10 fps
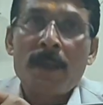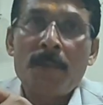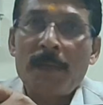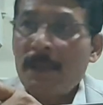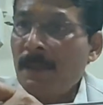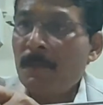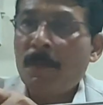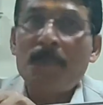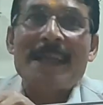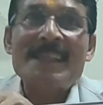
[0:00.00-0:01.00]

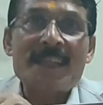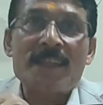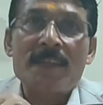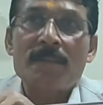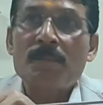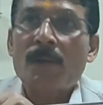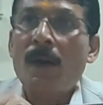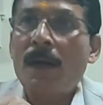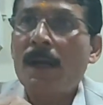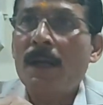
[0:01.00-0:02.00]
Even bed sheet
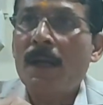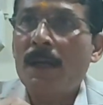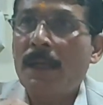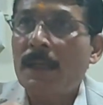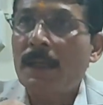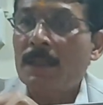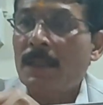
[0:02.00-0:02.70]
or other, you